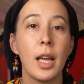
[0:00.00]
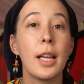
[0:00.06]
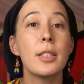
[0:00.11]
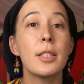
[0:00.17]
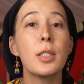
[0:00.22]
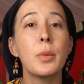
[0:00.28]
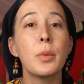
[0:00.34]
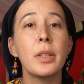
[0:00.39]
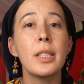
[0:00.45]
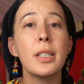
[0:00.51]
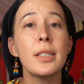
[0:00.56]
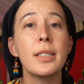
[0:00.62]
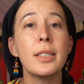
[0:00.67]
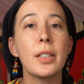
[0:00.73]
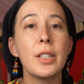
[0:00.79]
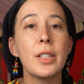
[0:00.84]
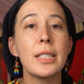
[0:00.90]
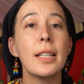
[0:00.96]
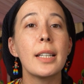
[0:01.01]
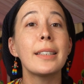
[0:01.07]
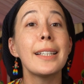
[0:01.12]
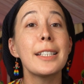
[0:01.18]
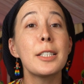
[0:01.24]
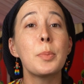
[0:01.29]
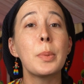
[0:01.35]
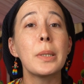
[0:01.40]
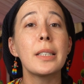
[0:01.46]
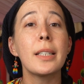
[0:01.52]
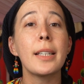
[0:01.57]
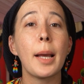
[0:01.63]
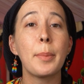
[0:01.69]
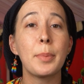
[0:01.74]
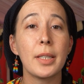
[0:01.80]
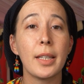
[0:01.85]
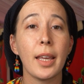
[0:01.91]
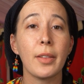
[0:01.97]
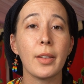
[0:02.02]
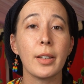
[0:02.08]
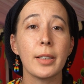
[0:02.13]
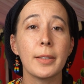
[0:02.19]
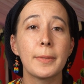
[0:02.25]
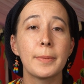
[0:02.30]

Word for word: And so in this series, let's build an app together.